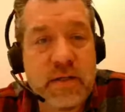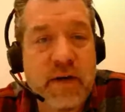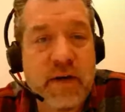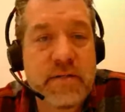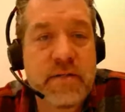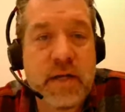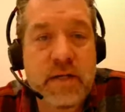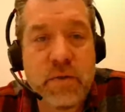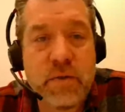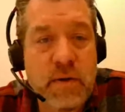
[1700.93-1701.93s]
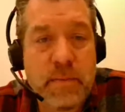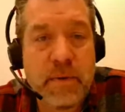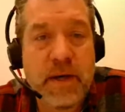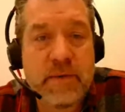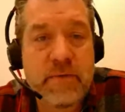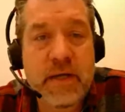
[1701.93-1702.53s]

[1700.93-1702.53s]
device next to a REM pod, right?